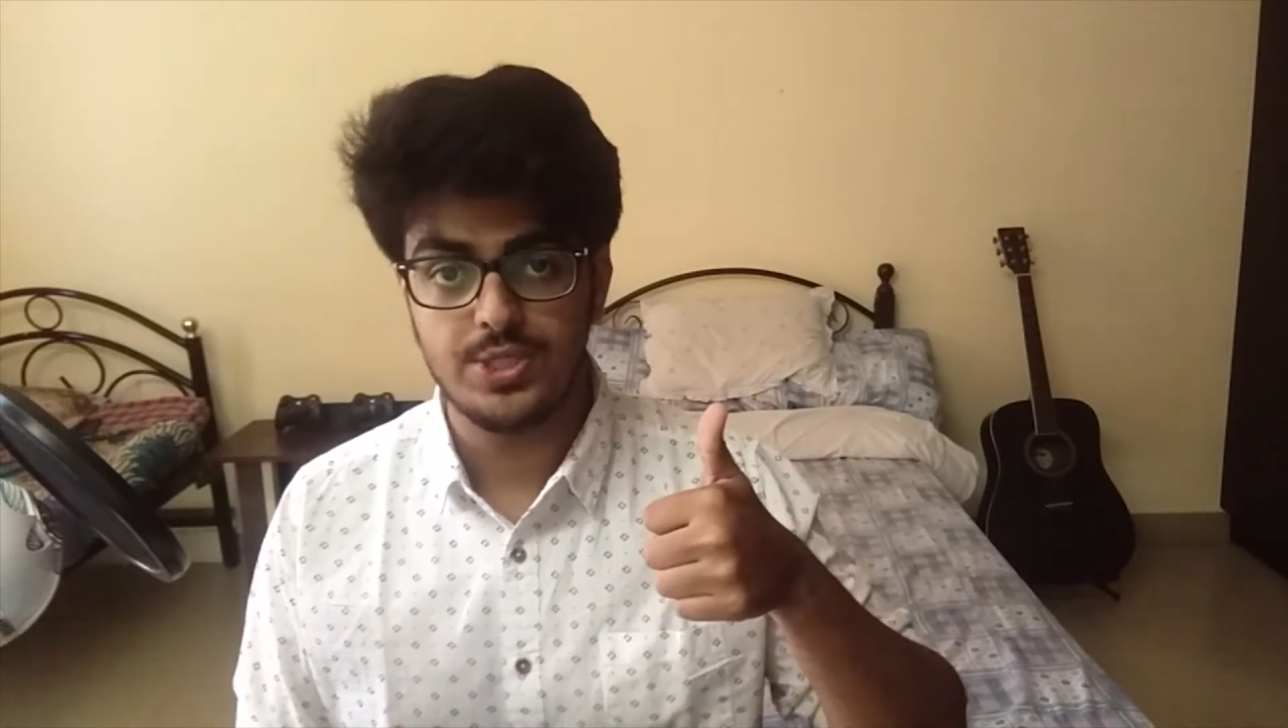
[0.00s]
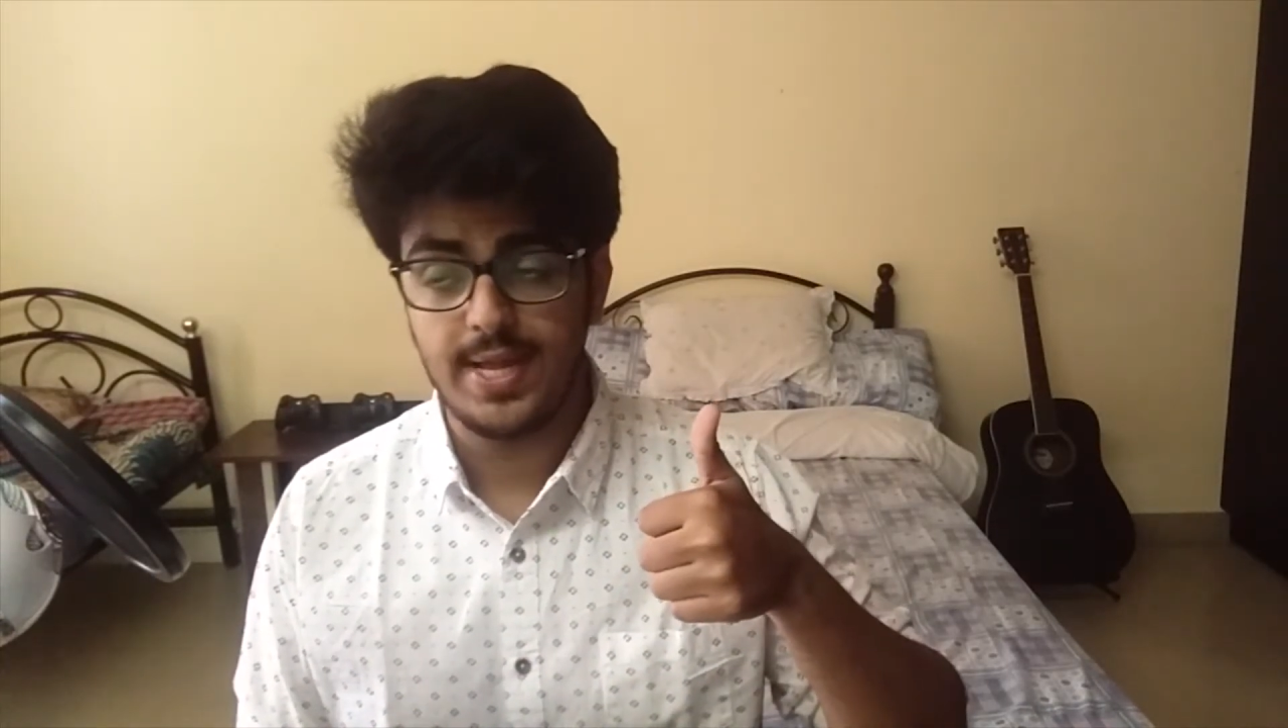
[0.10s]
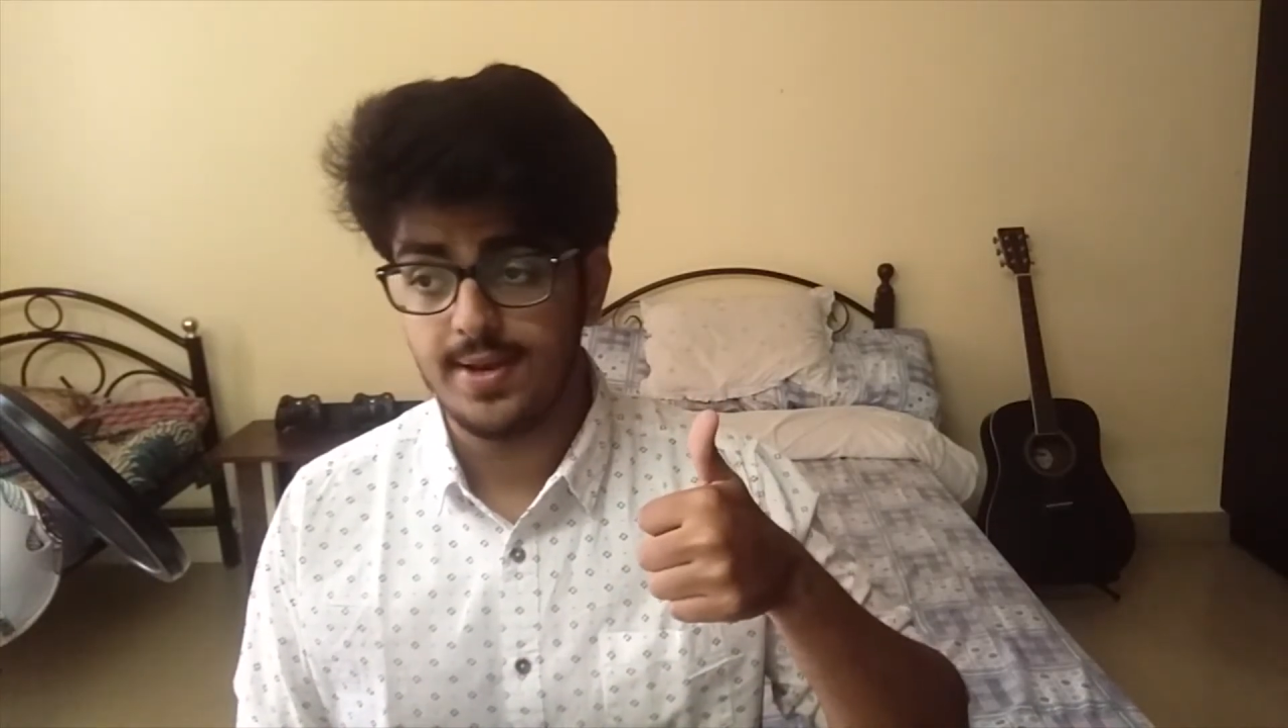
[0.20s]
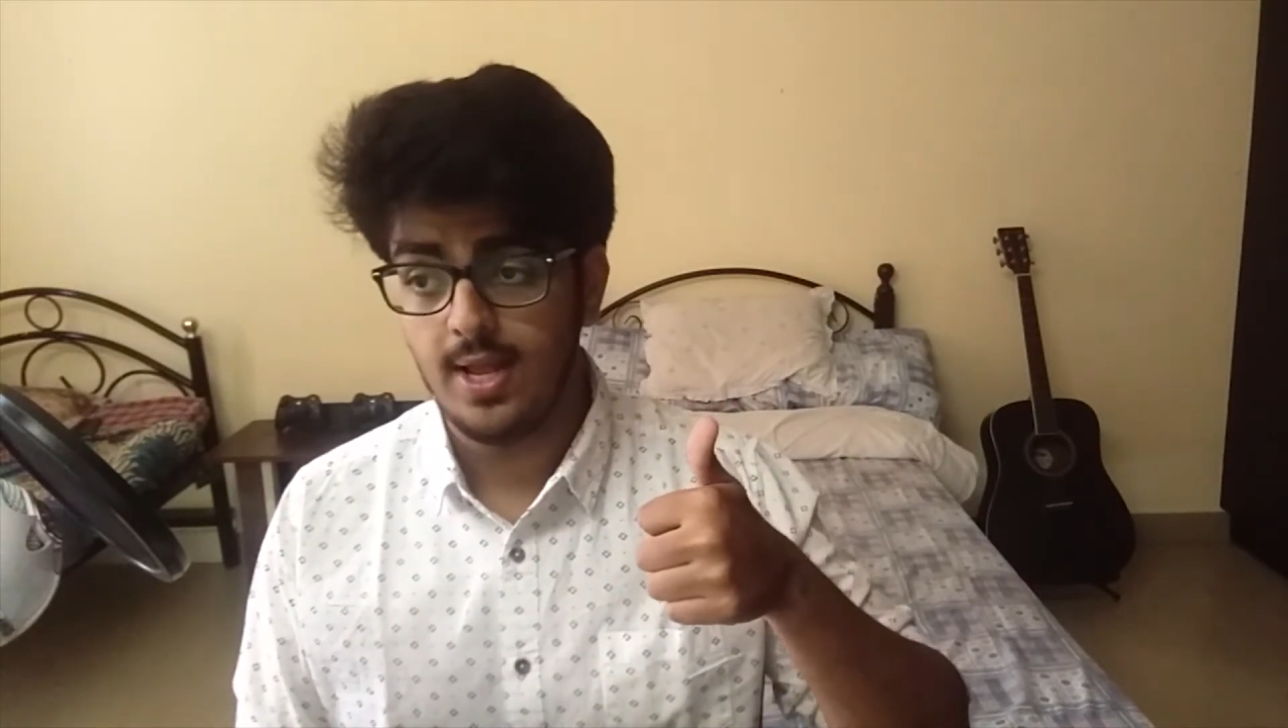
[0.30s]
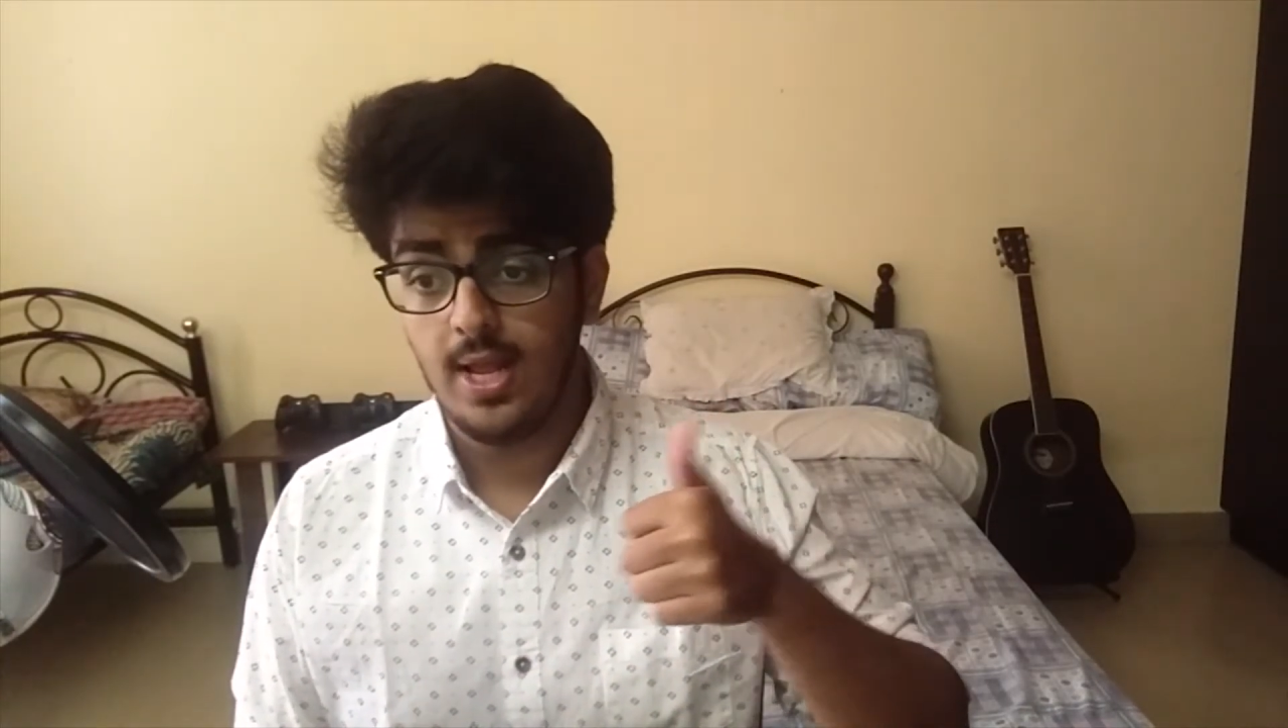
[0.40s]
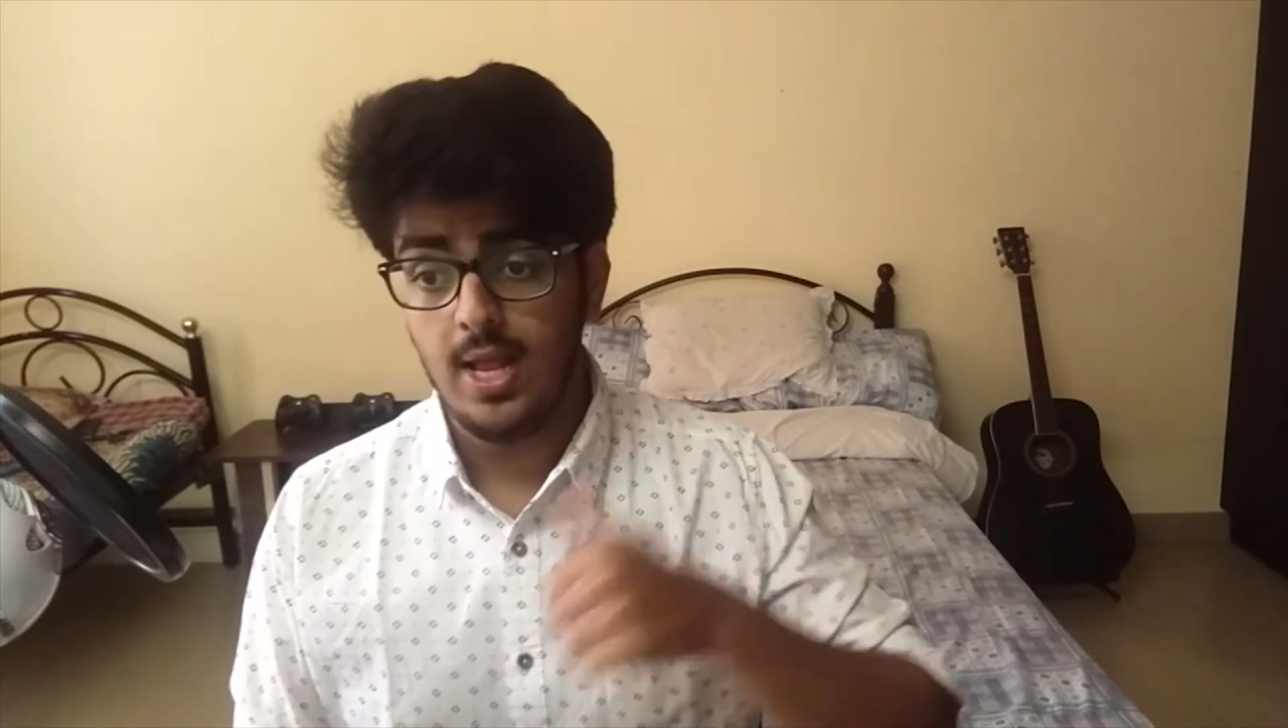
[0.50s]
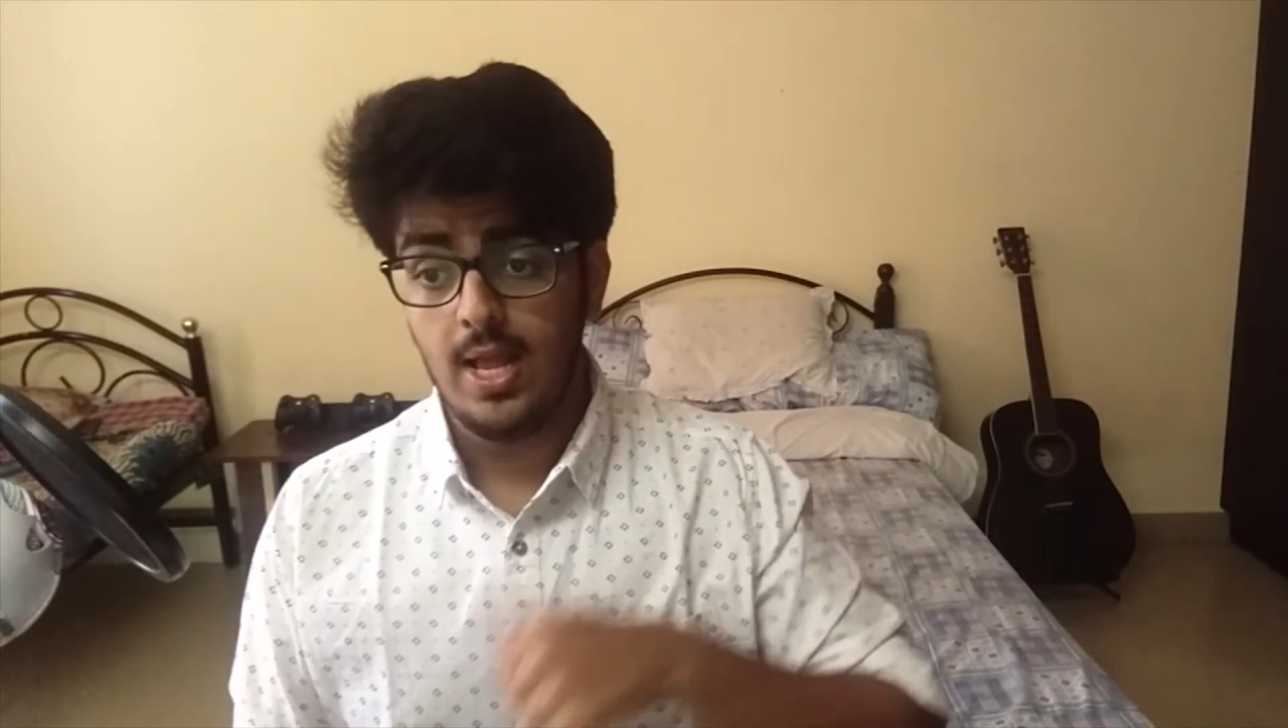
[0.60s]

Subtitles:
to that.